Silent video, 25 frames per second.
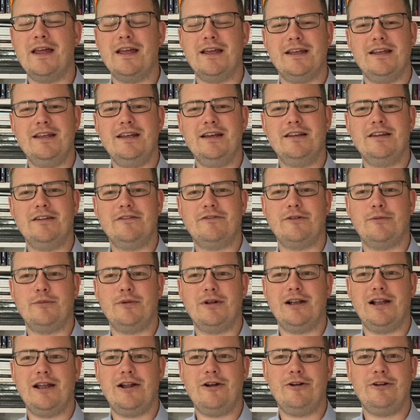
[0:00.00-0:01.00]
Here, the
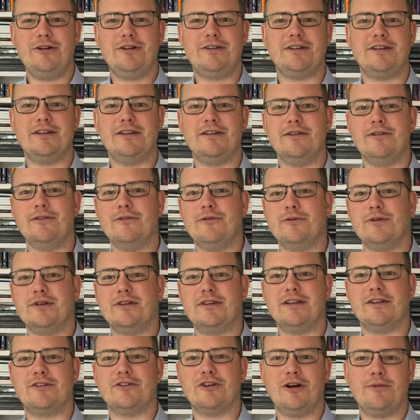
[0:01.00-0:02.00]
familiarity with
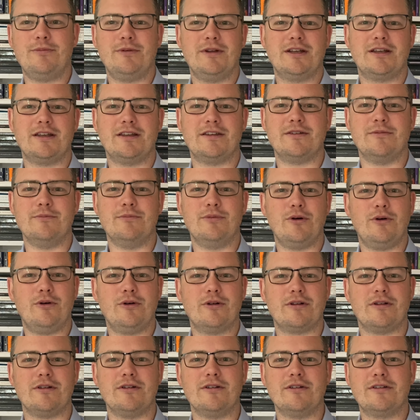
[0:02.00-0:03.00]
the topic is
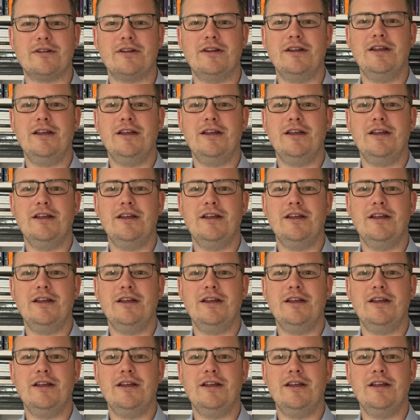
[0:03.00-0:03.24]
important,